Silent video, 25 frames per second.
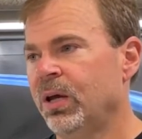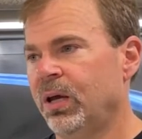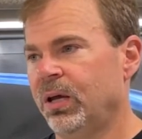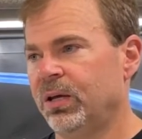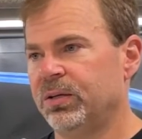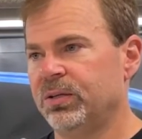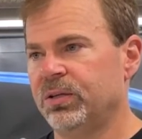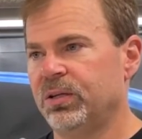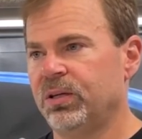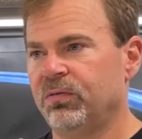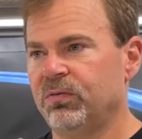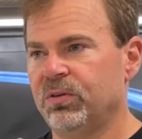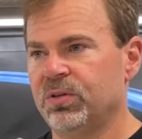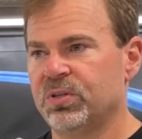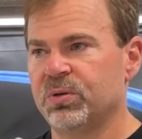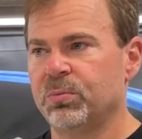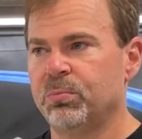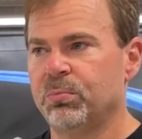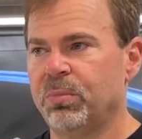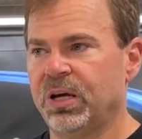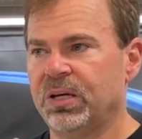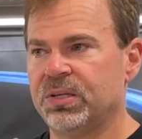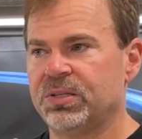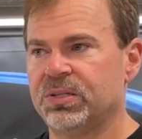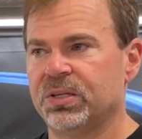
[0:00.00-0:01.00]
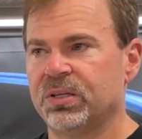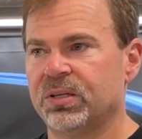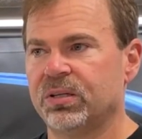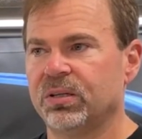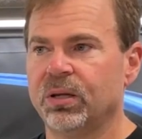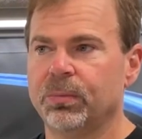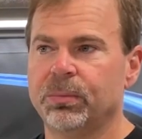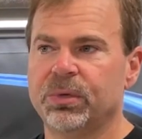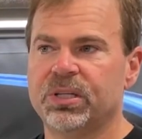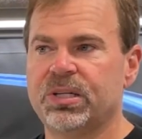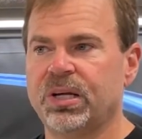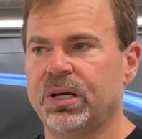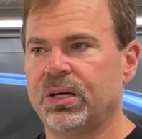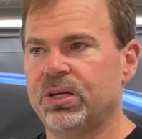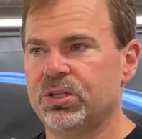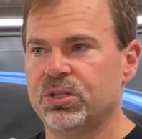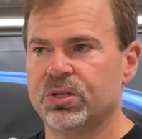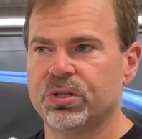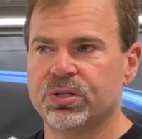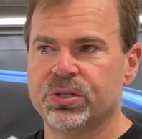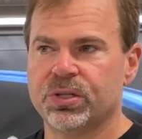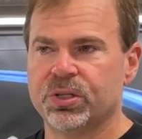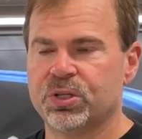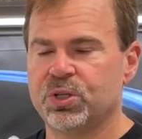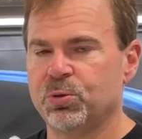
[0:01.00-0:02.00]
and give you some basic
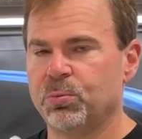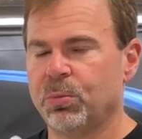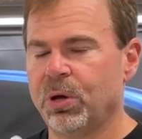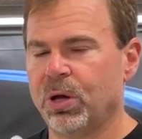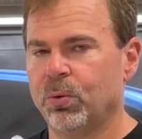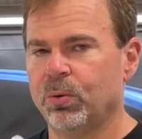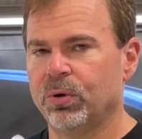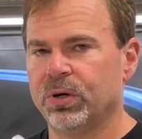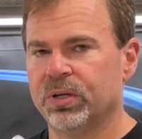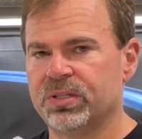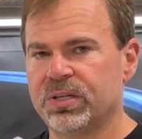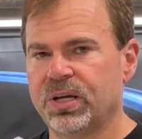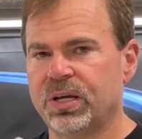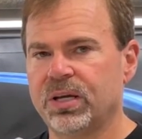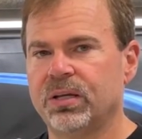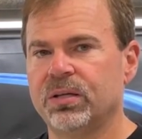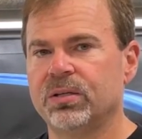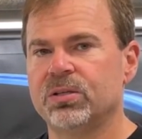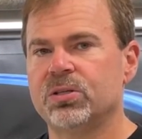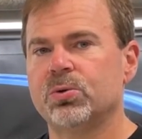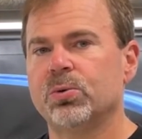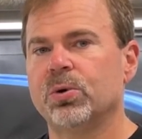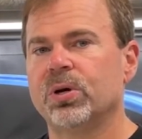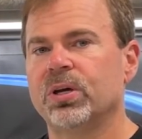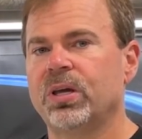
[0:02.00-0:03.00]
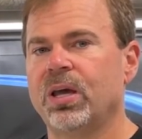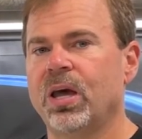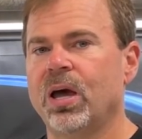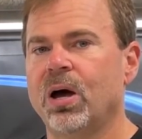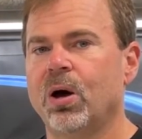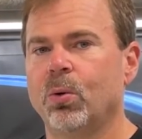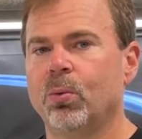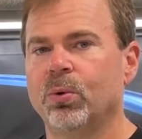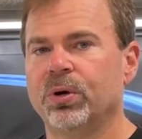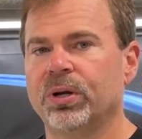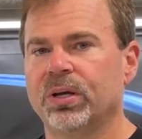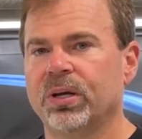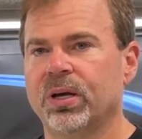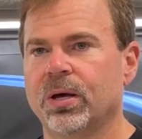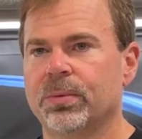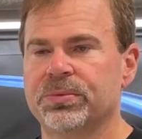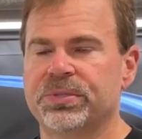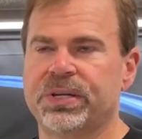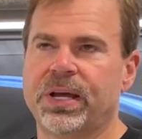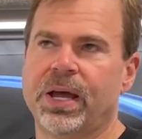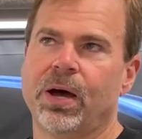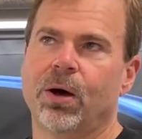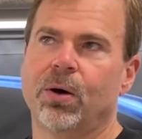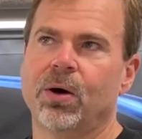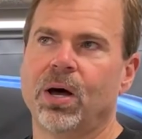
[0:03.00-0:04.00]
limitations that you may want to take into account when it comes
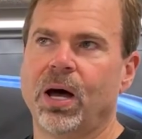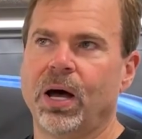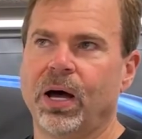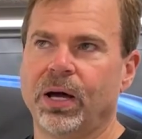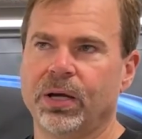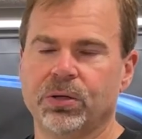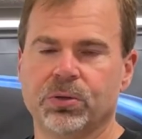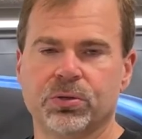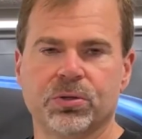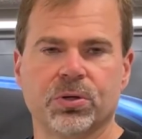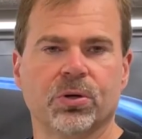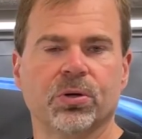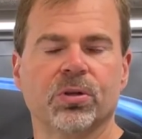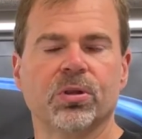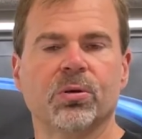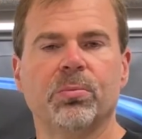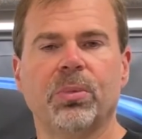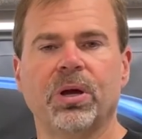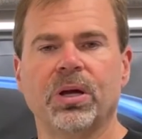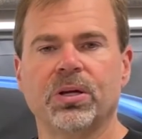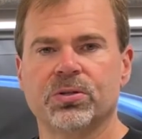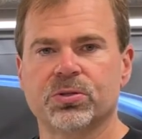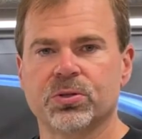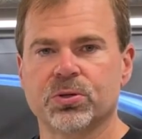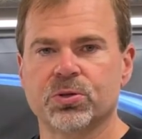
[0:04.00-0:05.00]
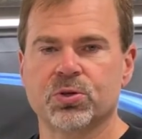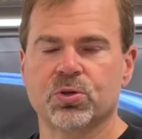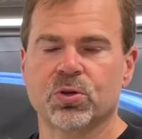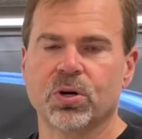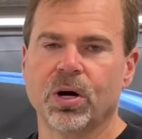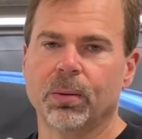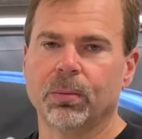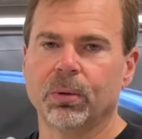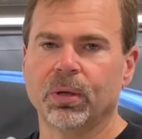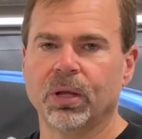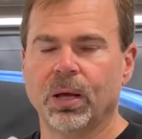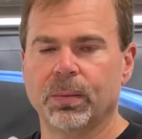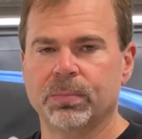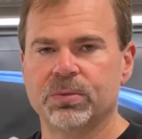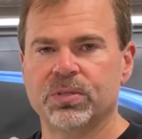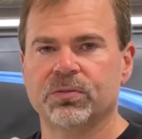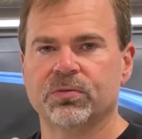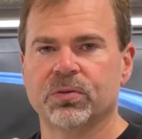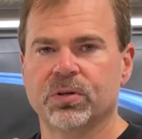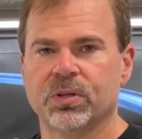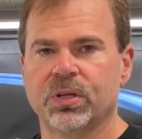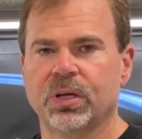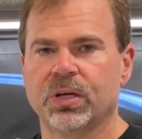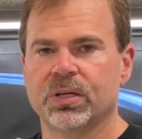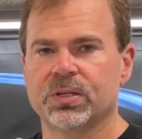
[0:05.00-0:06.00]
to how high you turn the bass or treble up,
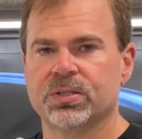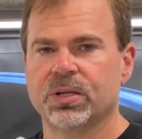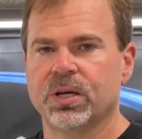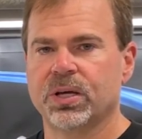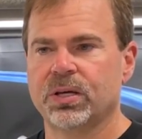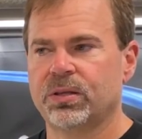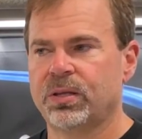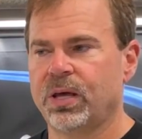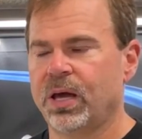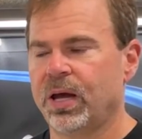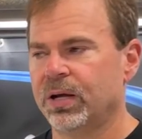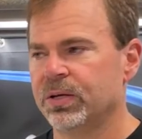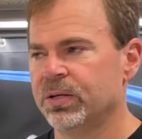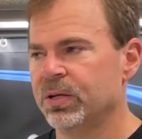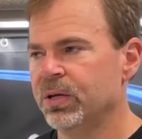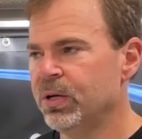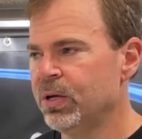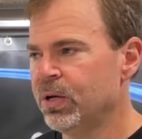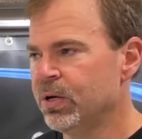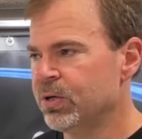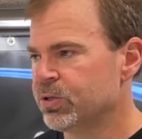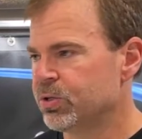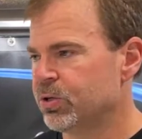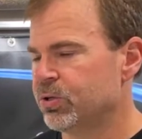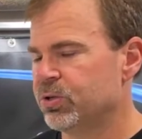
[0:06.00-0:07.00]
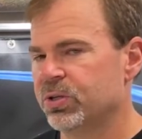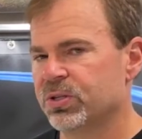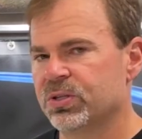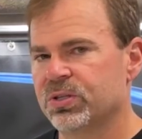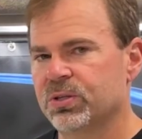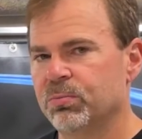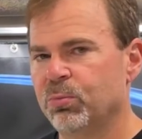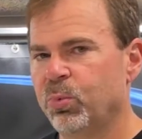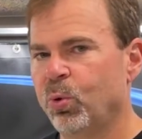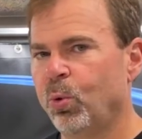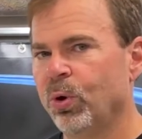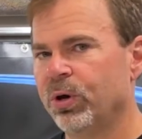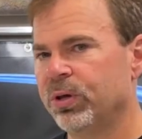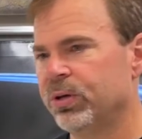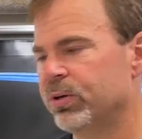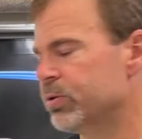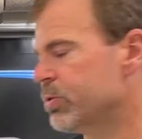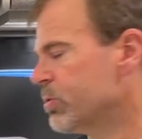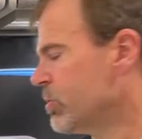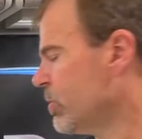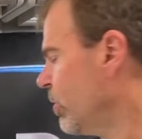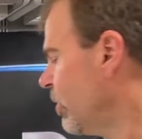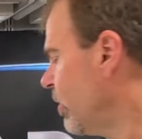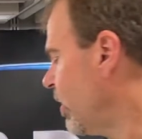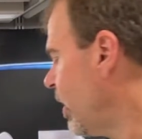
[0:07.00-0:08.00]
different things like that. So just some
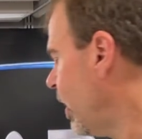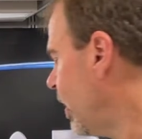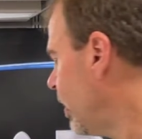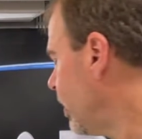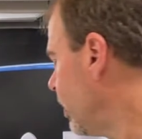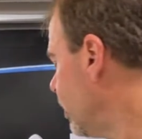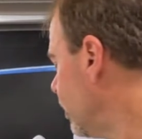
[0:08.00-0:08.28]
pointers on that